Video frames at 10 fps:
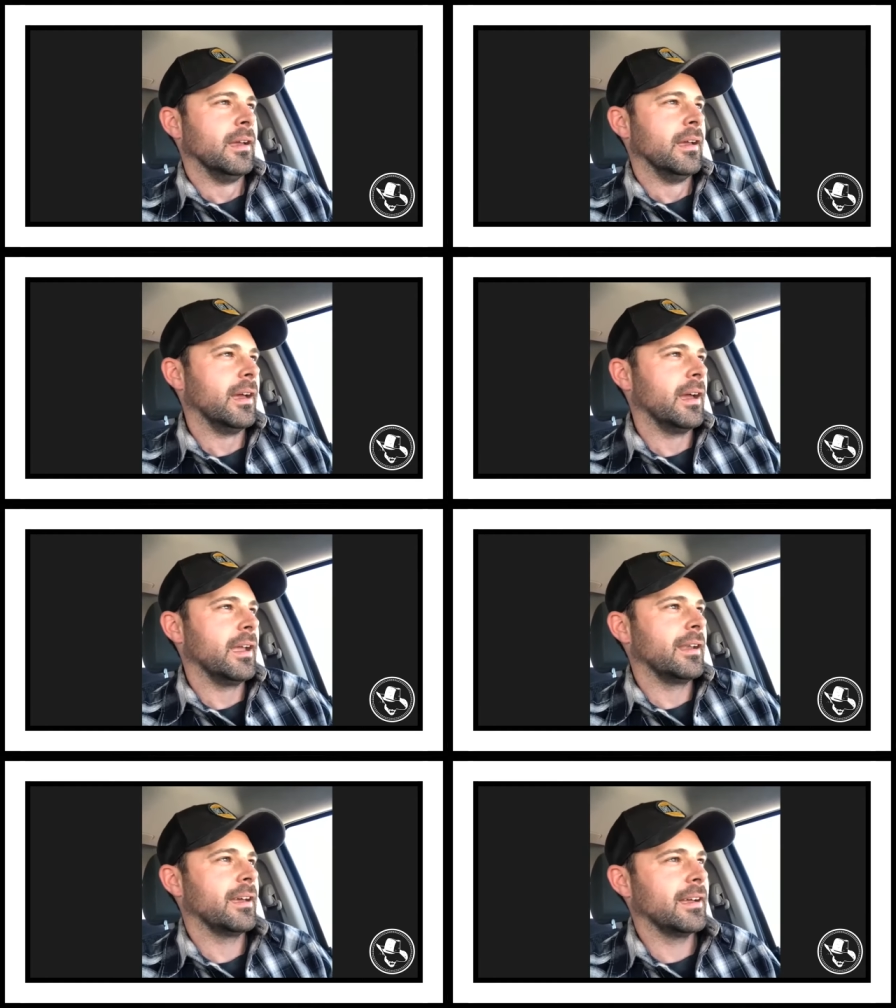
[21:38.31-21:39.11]

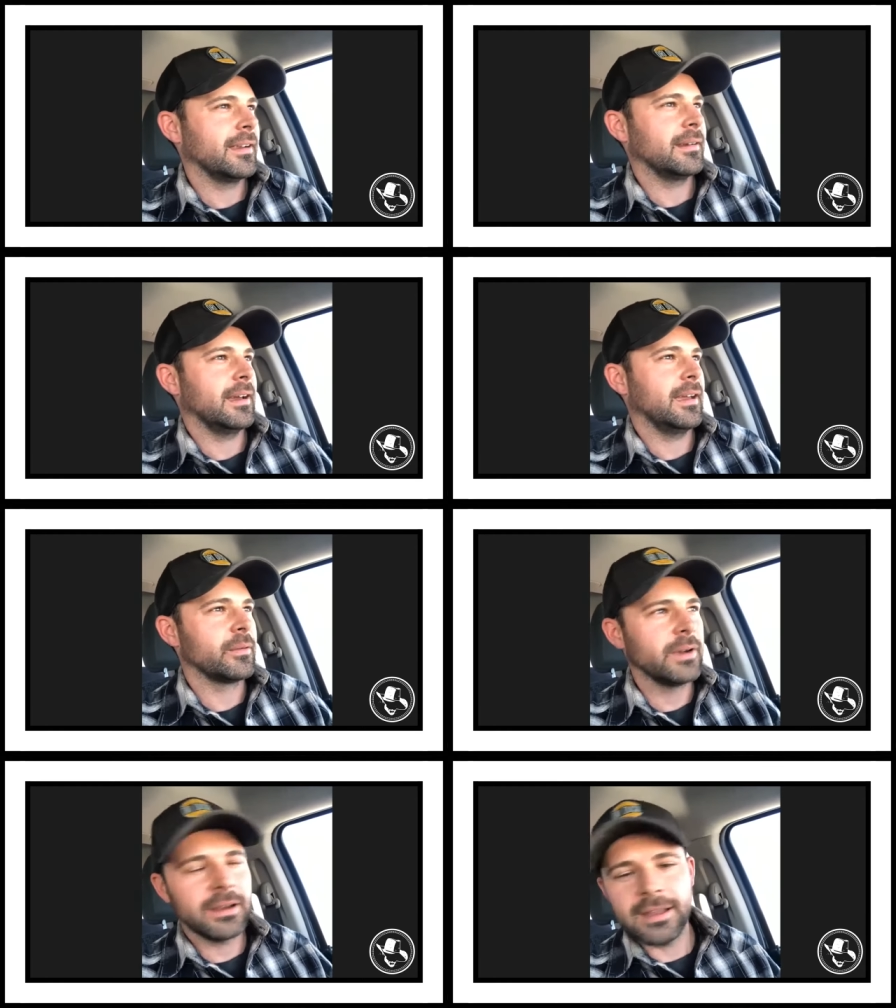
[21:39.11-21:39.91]
And I had
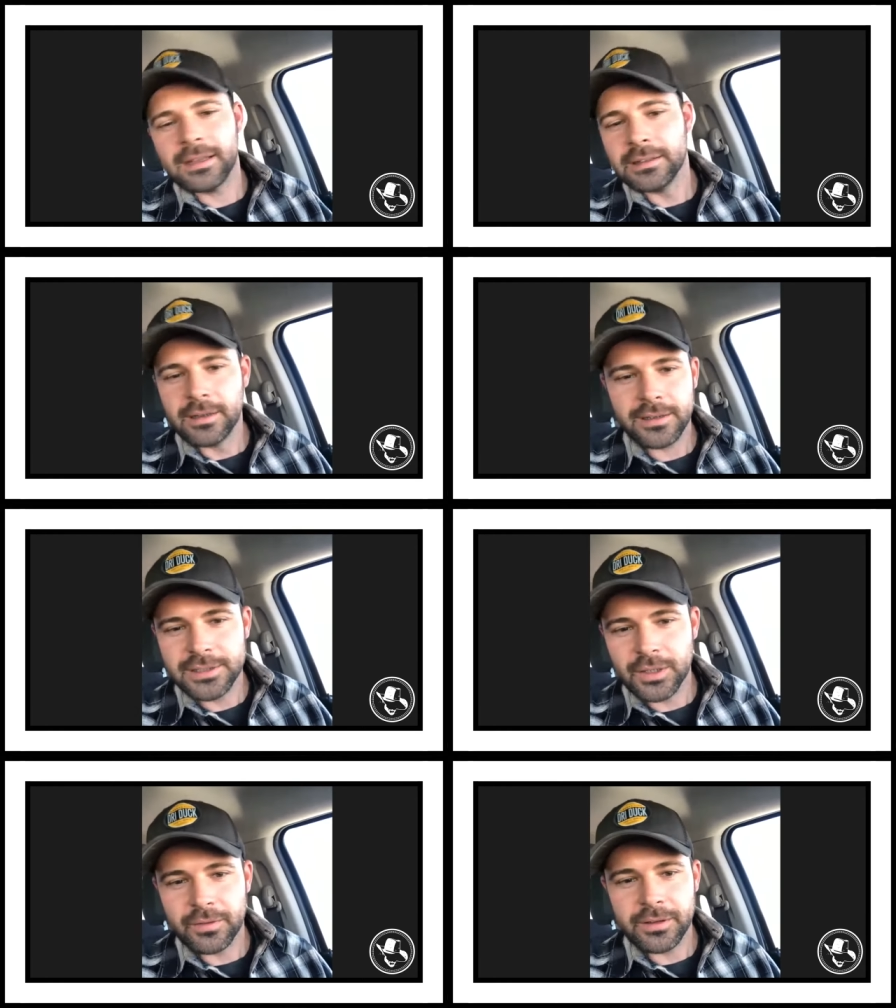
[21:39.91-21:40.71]
written down lyrics
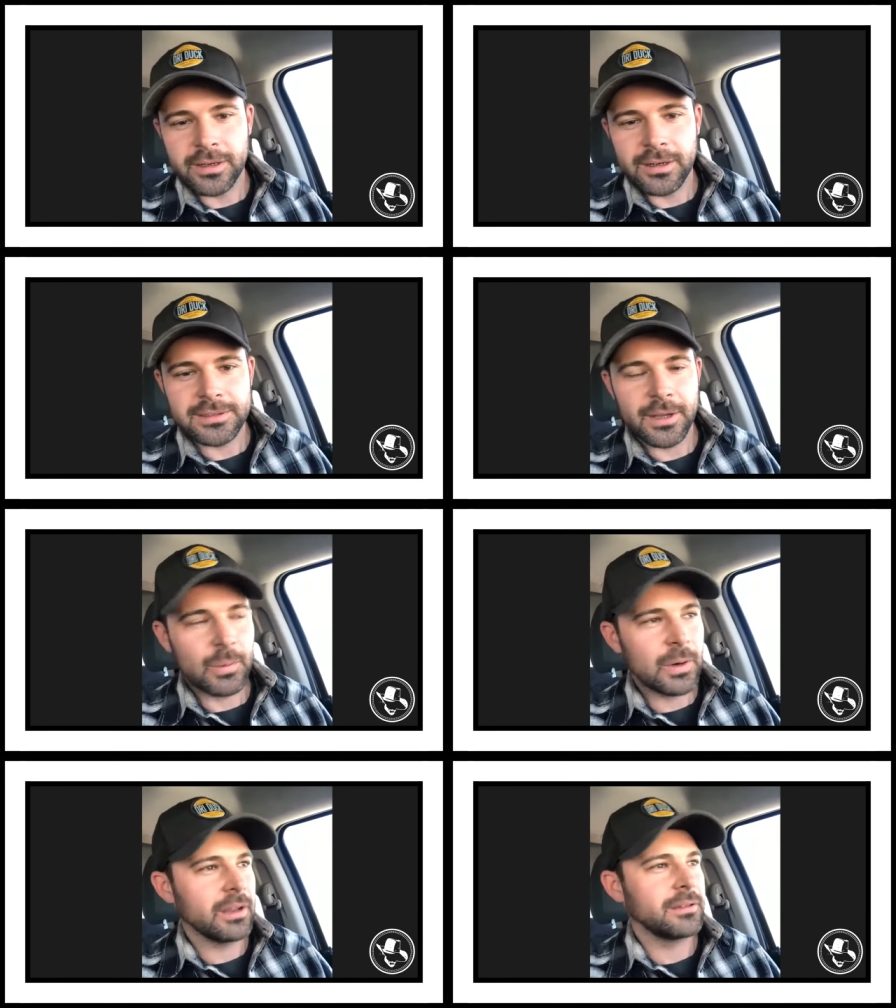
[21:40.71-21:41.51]
over the years, and I
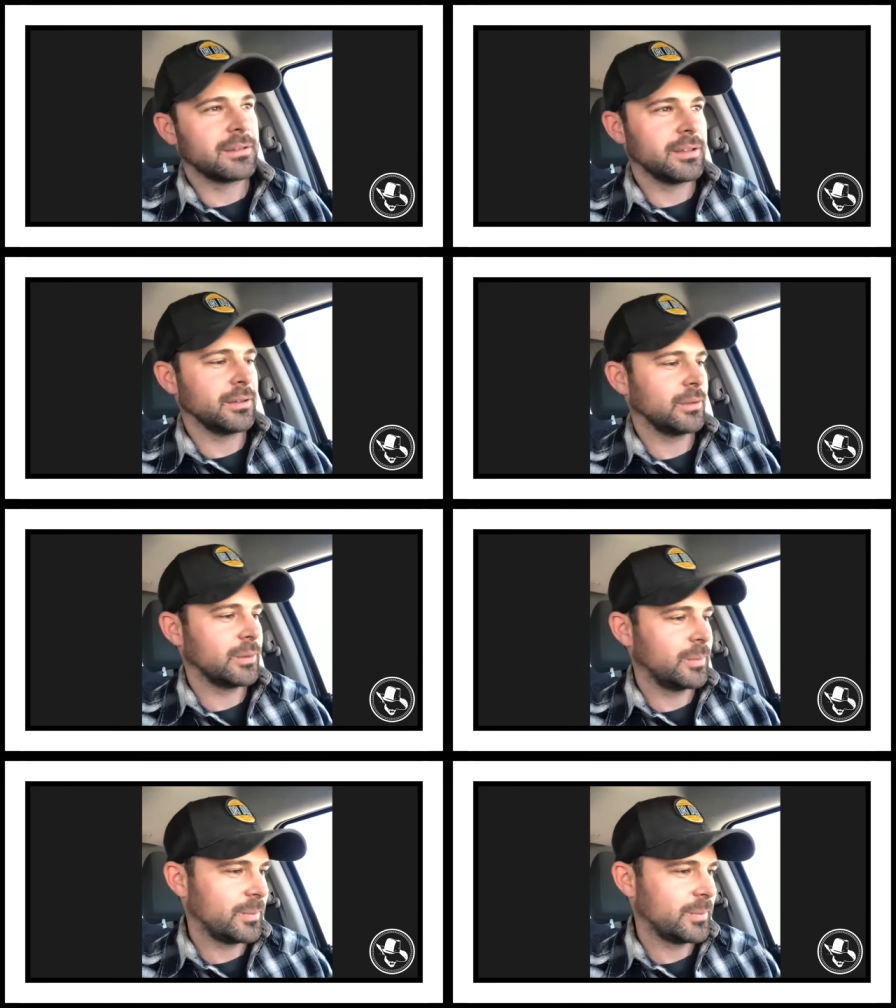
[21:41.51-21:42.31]
wanted to
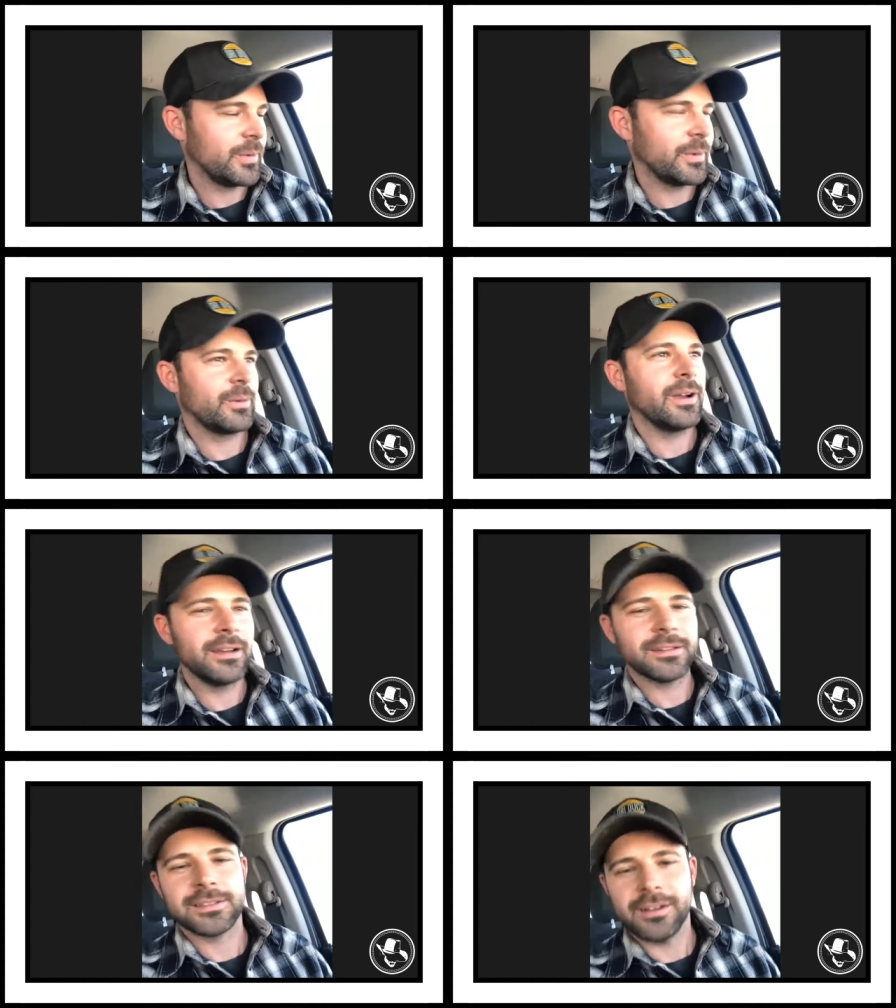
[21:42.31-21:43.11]

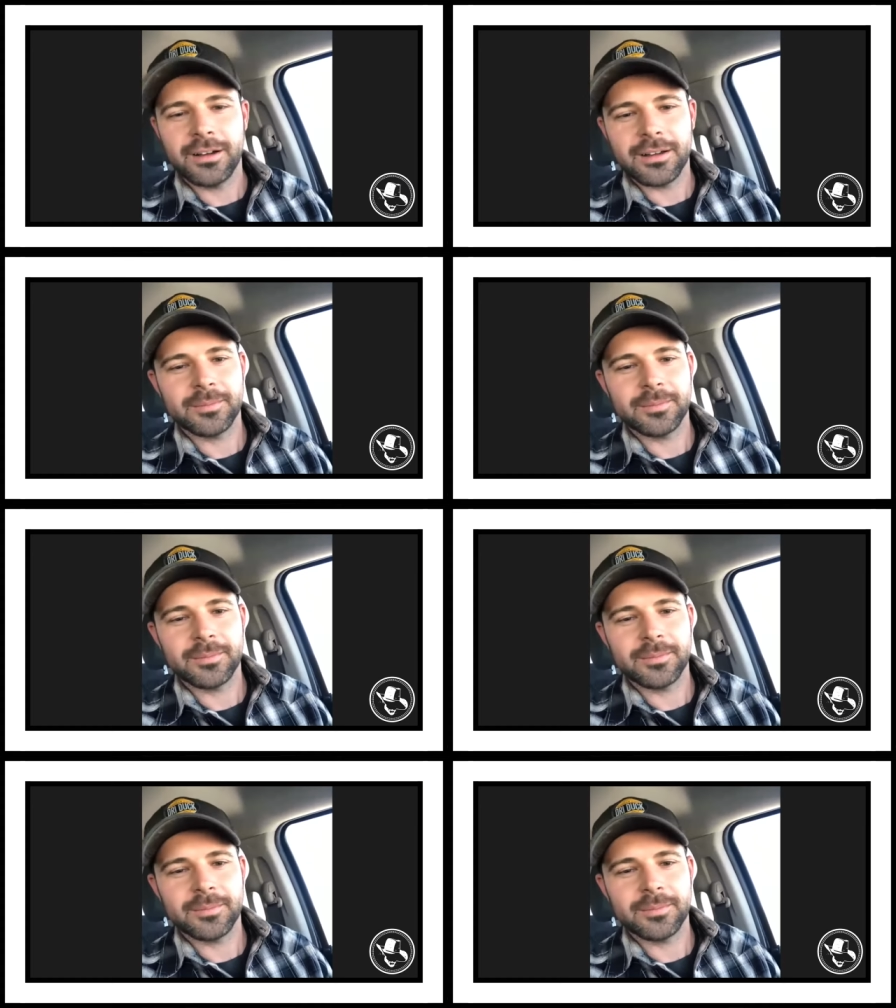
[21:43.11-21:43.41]
write a song.